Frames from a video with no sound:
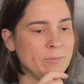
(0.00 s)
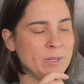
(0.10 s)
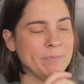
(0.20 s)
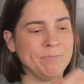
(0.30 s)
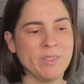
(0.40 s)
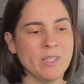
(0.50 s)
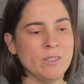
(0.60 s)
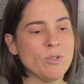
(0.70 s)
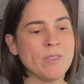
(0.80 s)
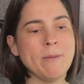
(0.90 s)
But
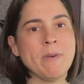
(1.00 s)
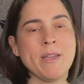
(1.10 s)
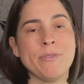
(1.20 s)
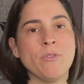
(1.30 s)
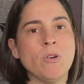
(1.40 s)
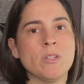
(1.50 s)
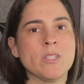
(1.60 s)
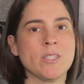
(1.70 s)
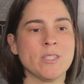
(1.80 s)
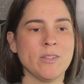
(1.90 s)
look, they're my
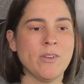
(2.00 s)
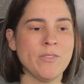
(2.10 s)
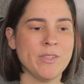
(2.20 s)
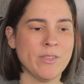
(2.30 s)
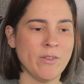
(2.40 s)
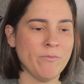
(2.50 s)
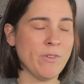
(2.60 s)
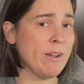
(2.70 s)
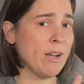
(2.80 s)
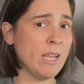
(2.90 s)
thoughts on the
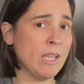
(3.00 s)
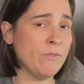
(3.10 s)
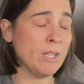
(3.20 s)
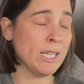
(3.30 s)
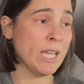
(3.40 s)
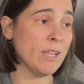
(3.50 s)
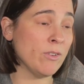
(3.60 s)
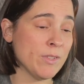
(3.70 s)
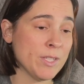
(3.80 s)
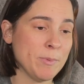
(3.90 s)
very high level again
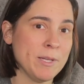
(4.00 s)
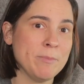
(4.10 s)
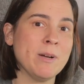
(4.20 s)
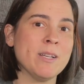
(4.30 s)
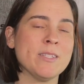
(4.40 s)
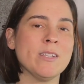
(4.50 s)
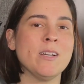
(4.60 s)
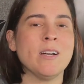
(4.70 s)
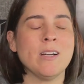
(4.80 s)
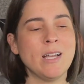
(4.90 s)
on the
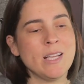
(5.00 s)
Speedmaster.